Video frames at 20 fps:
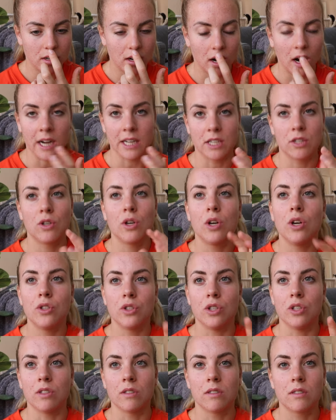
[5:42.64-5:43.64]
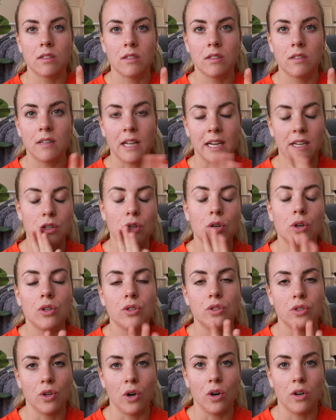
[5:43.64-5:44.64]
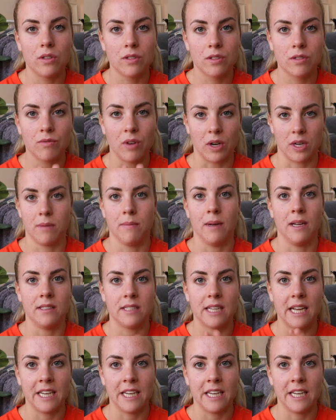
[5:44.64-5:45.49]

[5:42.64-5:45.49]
I couldn't, like, could not recommend